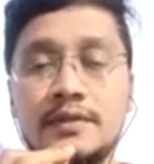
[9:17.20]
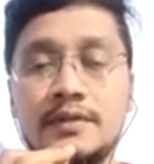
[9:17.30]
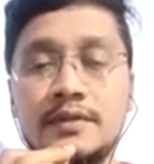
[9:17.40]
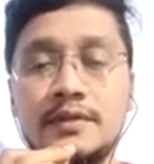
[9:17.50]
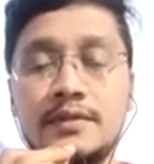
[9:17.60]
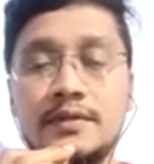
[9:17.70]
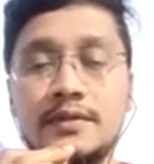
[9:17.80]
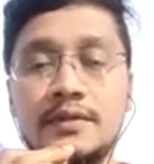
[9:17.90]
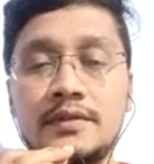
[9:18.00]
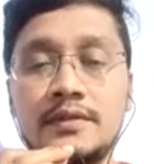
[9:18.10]

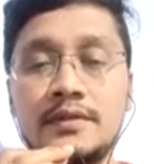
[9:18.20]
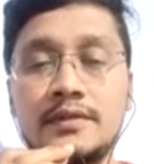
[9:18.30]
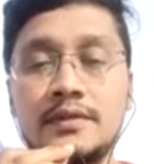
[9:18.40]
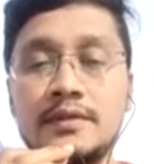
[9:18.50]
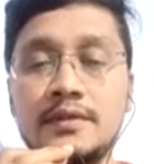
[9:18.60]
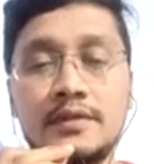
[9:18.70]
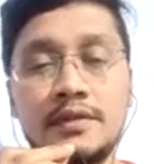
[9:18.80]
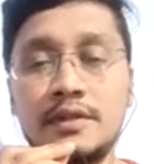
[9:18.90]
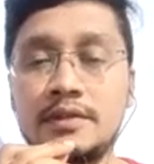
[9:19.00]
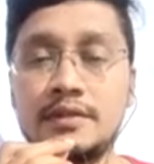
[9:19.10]

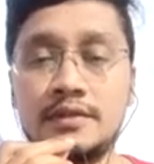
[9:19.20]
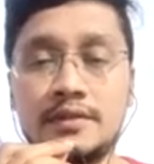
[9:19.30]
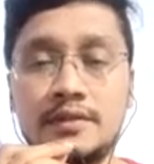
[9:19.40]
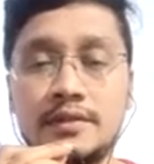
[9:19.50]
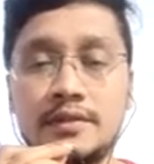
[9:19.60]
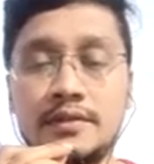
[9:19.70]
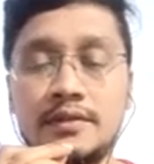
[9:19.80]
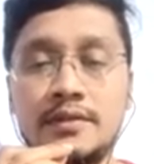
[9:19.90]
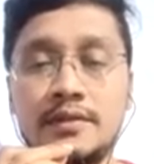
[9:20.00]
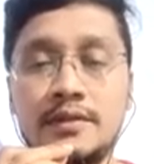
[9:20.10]

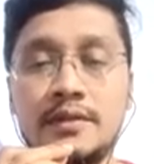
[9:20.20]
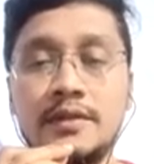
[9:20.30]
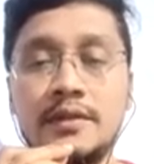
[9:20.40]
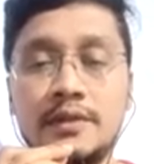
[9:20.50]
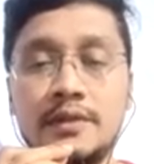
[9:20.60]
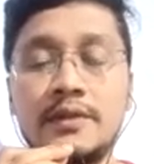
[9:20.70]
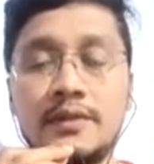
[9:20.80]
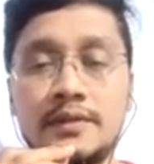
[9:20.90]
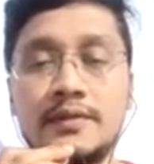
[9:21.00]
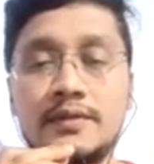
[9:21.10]

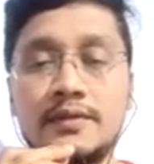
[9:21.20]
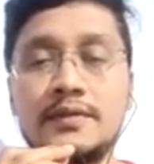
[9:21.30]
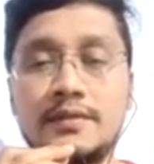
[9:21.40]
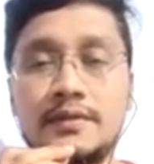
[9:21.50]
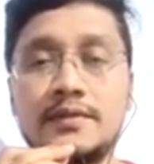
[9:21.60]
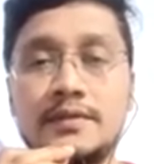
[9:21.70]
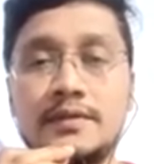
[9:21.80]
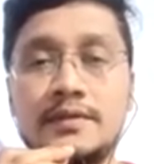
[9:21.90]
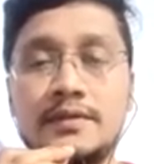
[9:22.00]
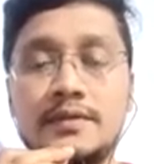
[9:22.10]

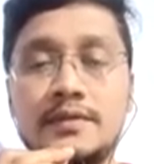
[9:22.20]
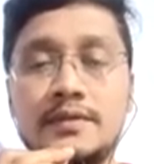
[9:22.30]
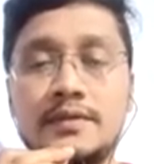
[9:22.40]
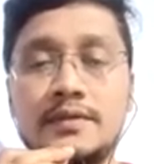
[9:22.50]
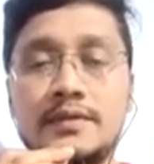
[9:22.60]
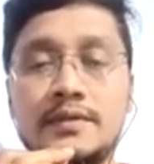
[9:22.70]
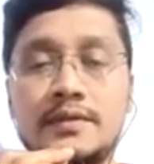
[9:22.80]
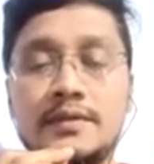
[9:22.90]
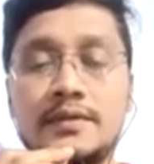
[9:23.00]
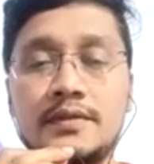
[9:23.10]

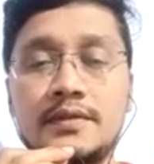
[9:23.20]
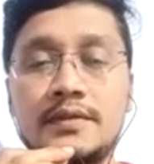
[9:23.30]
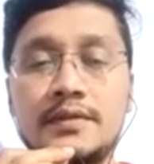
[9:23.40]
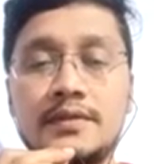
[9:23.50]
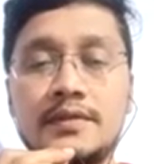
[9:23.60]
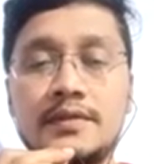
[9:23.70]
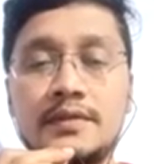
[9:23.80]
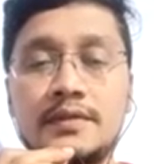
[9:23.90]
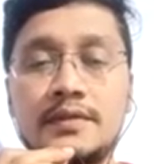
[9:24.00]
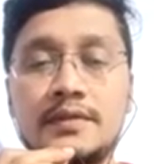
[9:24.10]

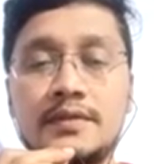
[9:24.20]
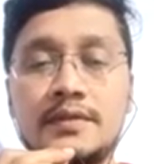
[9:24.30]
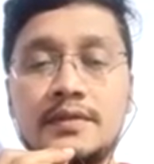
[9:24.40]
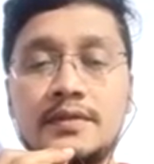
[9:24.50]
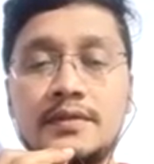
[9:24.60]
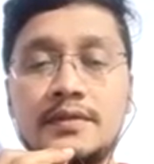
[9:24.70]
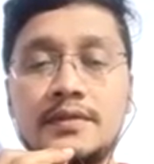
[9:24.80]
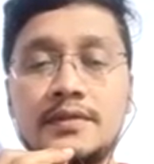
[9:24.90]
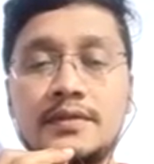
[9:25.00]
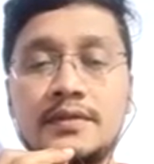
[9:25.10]
The person shown says nothing.